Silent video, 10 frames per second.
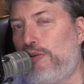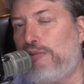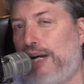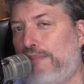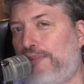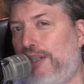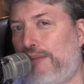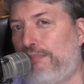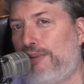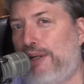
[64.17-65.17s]
wrapped
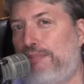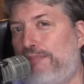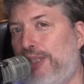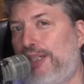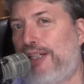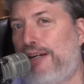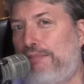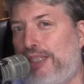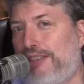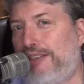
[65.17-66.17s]
up, a
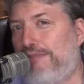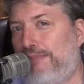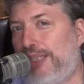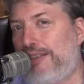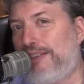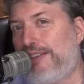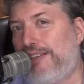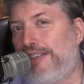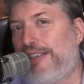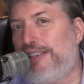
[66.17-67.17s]
piece of meat,
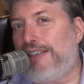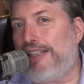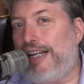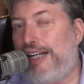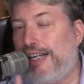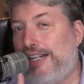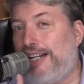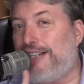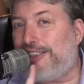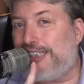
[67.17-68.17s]
and
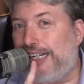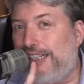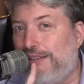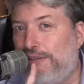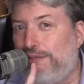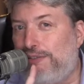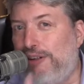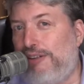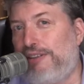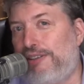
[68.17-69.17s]
I'll say it even
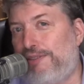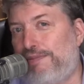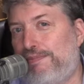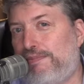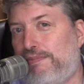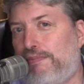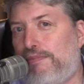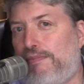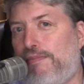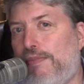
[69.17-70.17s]
further.
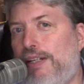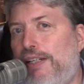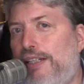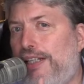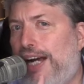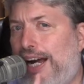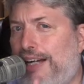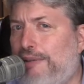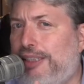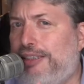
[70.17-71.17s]
I
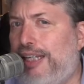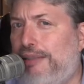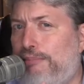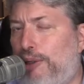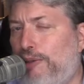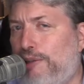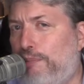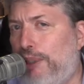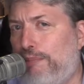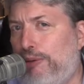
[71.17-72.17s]
would say most
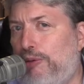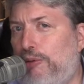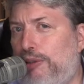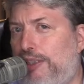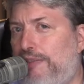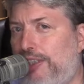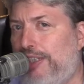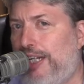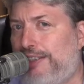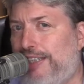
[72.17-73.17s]
people who live in
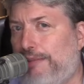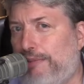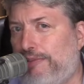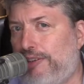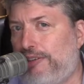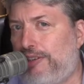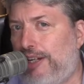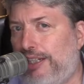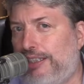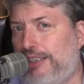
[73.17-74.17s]
that type of
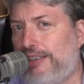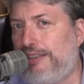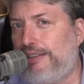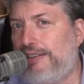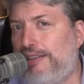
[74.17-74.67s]
society